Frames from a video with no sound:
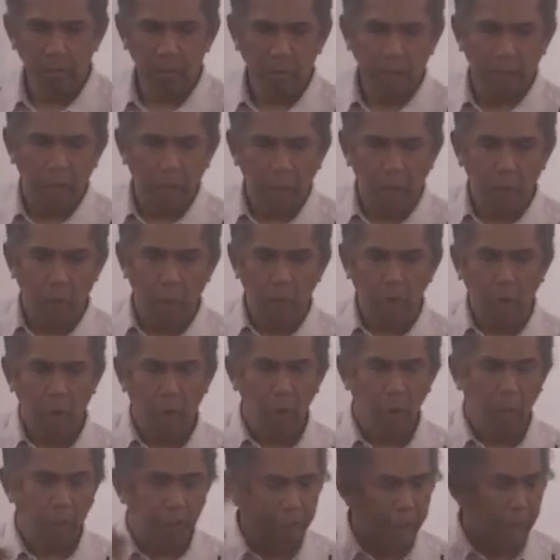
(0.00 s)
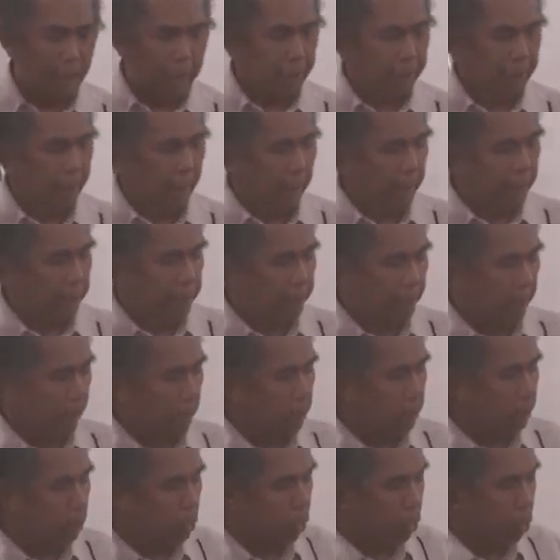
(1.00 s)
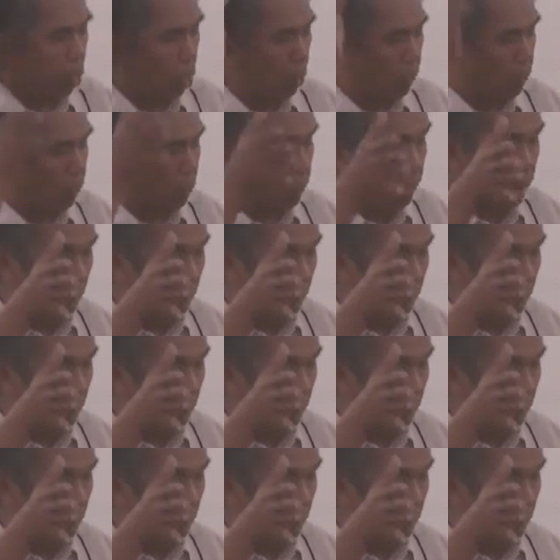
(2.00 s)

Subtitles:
ignored all of that and tried to go for